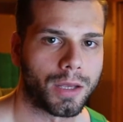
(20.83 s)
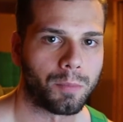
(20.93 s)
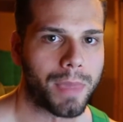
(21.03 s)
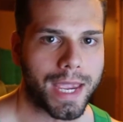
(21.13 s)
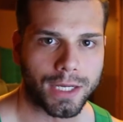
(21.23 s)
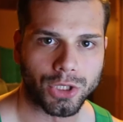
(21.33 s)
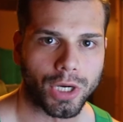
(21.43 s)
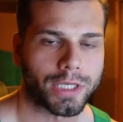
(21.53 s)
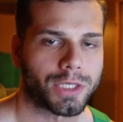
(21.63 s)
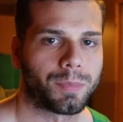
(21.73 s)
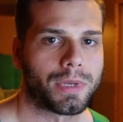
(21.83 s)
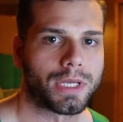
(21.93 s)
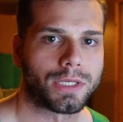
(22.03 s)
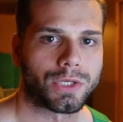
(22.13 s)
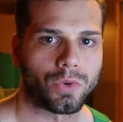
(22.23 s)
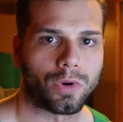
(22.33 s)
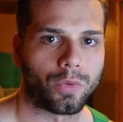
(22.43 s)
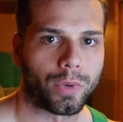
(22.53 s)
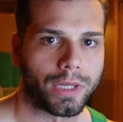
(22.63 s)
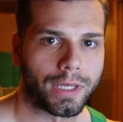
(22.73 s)
make adjustments or
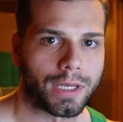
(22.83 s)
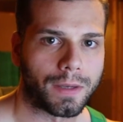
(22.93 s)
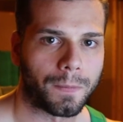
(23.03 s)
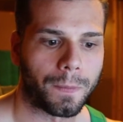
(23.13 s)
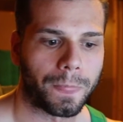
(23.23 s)
really